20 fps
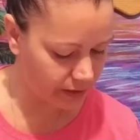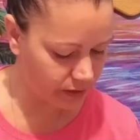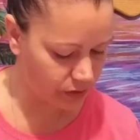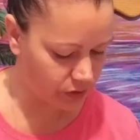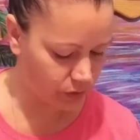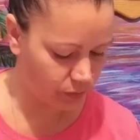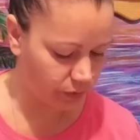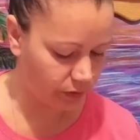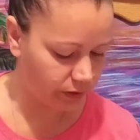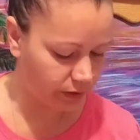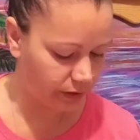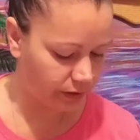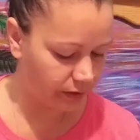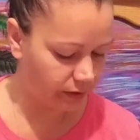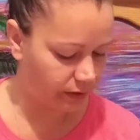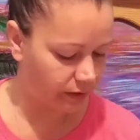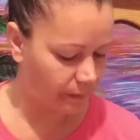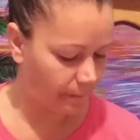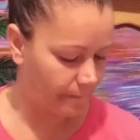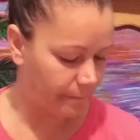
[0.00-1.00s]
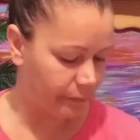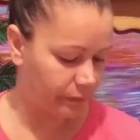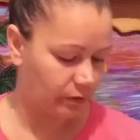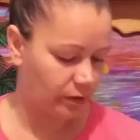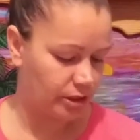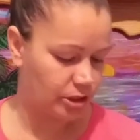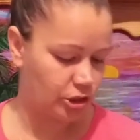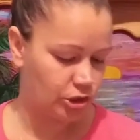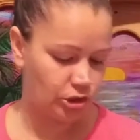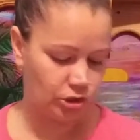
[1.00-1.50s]
Contour
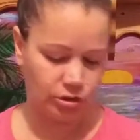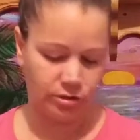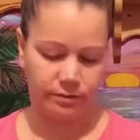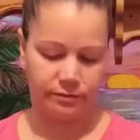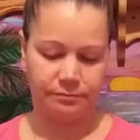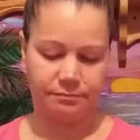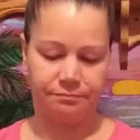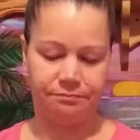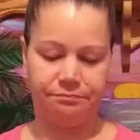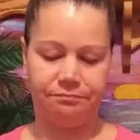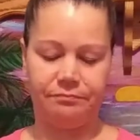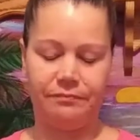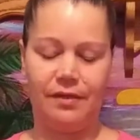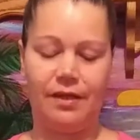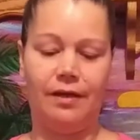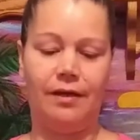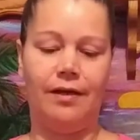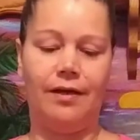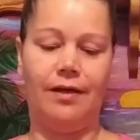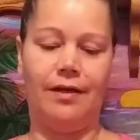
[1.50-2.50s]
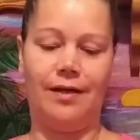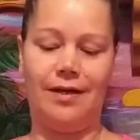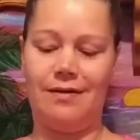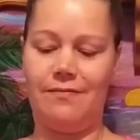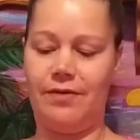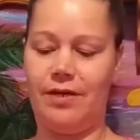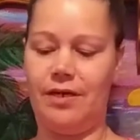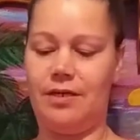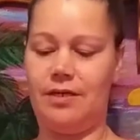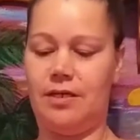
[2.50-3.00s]
Brush.
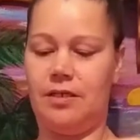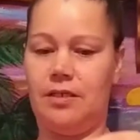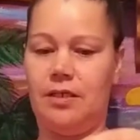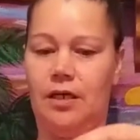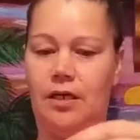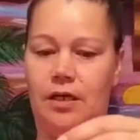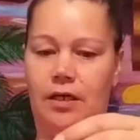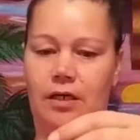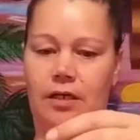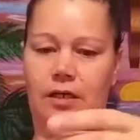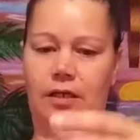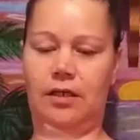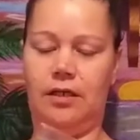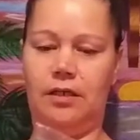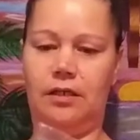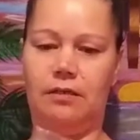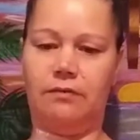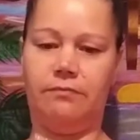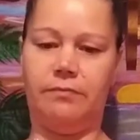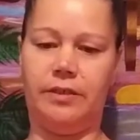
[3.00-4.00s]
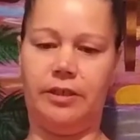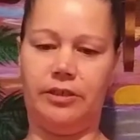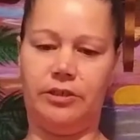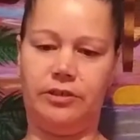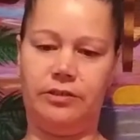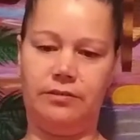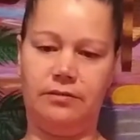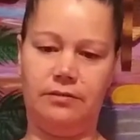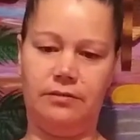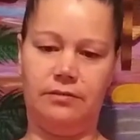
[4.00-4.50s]
Maybe a ton of
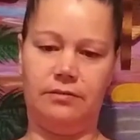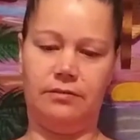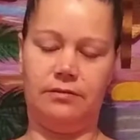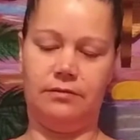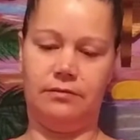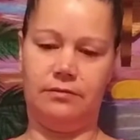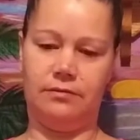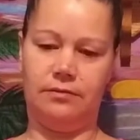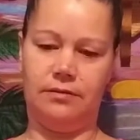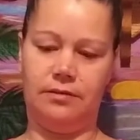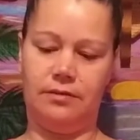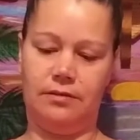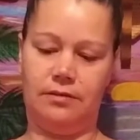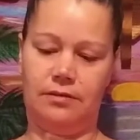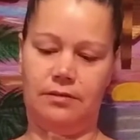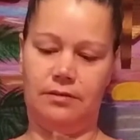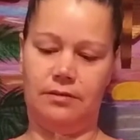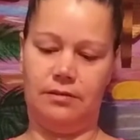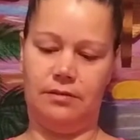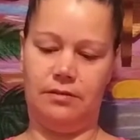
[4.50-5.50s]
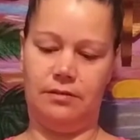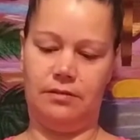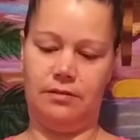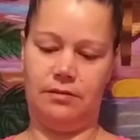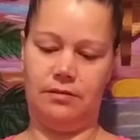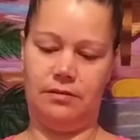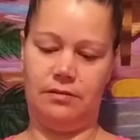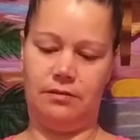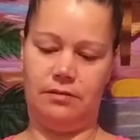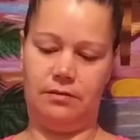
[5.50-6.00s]
brushes.
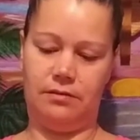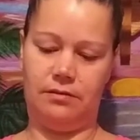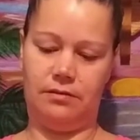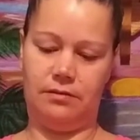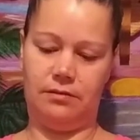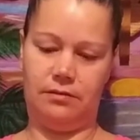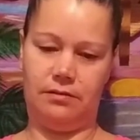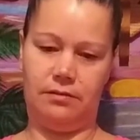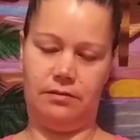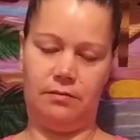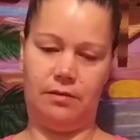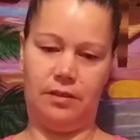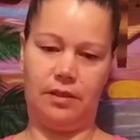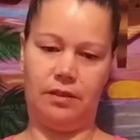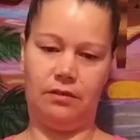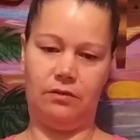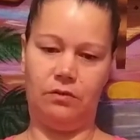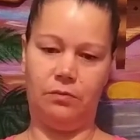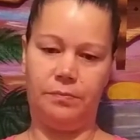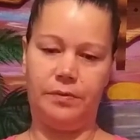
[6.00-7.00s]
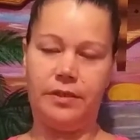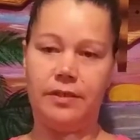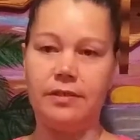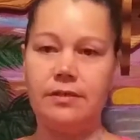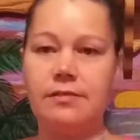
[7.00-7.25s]
So I'm not gonna open